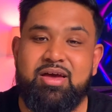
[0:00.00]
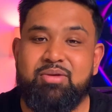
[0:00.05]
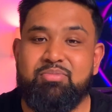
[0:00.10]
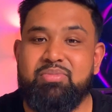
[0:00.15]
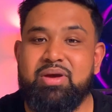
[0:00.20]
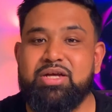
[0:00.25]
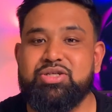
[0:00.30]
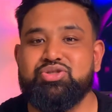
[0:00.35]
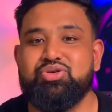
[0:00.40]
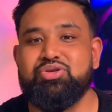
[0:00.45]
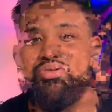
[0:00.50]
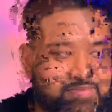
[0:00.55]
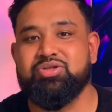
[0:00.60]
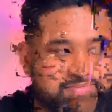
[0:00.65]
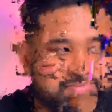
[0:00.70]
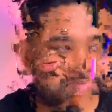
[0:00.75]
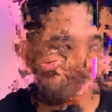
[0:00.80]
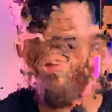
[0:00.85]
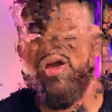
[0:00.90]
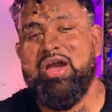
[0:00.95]
Make sure you
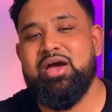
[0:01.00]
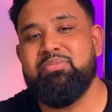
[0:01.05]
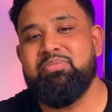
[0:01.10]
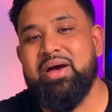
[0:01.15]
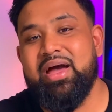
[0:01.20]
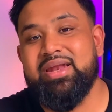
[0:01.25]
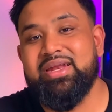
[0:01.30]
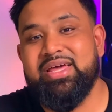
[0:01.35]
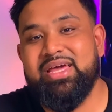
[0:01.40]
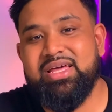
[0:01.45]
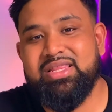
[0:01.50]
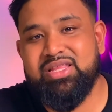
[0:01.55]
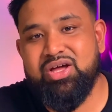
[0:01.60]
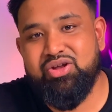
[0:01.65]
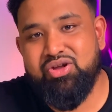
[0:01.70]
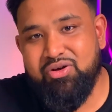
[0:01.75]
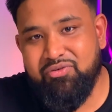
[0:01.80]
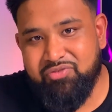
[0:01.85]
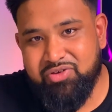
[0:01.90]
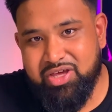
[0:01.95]
subscribe and hit
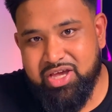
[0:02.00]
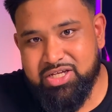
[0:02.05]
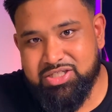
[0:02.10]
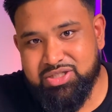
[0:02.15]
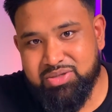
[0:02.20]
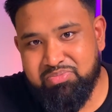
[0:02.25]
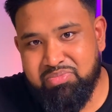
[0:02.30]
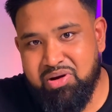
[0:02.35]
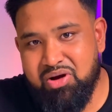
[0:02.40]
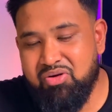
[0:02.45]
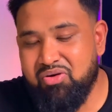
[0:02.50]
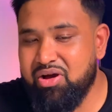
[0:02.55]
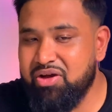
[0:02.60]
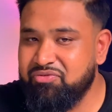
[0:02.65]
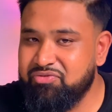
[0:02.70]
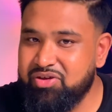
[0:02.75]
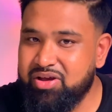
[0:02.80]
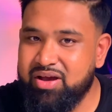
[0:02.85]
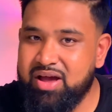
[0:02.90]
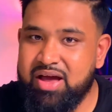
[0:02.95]
that notification bell
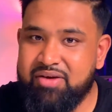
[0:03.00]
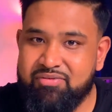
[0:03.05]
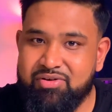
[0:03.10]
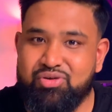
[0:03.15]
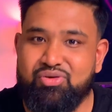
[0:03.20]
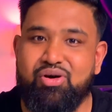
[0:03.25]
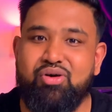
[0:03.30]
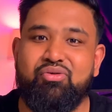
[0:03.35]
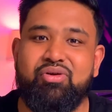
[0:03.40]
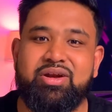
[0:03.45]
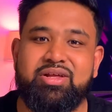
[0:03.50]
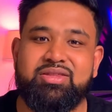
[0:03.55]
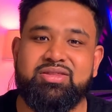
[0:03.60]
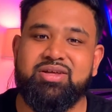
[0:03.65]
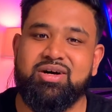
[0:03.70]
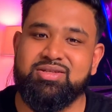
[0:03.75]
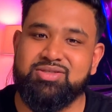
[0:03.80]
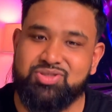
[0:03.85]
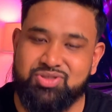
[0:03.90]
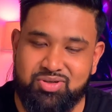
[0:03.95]
if you haven't already
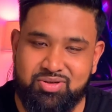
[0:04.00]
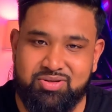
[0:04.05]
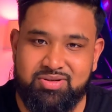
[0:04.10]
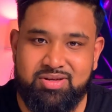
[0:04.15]
done so.